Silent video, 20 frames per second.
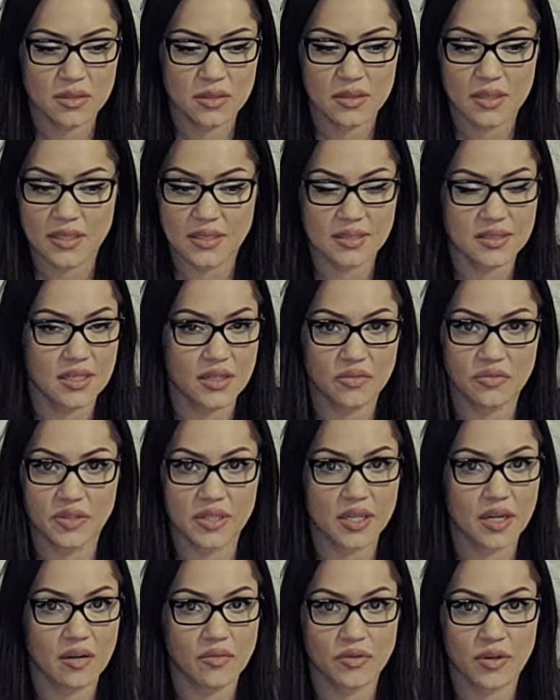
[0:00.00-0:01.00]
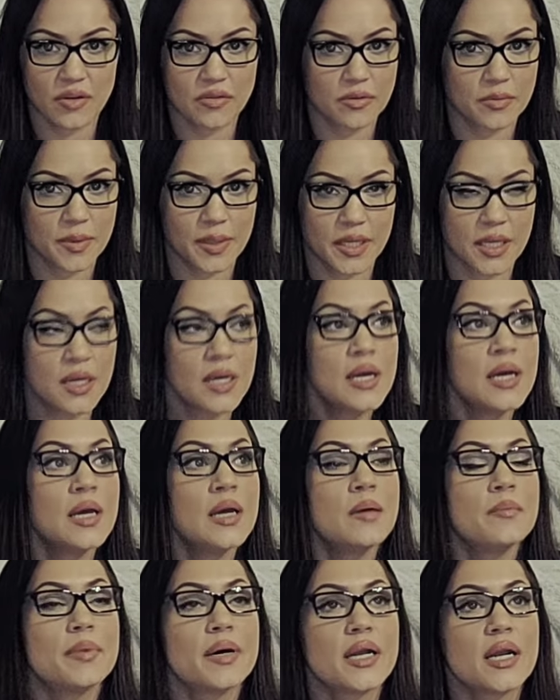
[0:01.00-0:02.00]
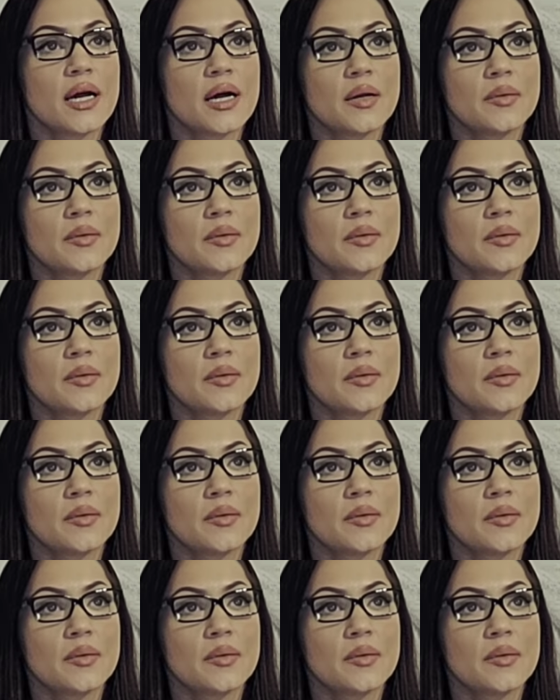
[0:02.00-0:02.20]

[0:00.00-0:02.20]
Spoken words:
That's definitely not for everybody. But,